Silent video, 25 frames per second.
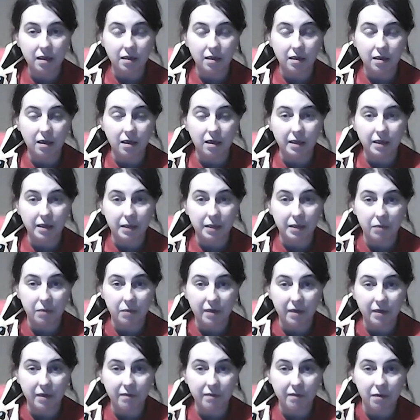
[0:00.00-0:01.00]
lightning
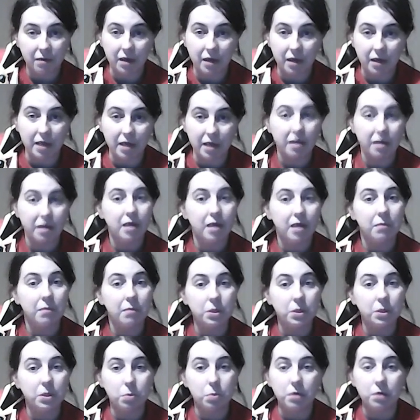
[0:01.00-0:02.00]
when I feel like it, but
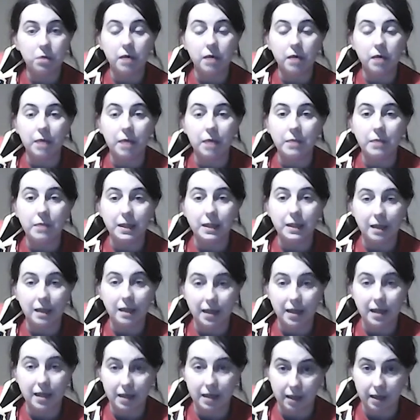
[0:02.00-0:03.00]
his real name is
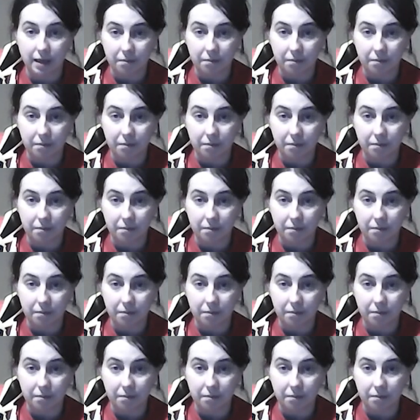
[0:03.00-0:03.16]
Lightning.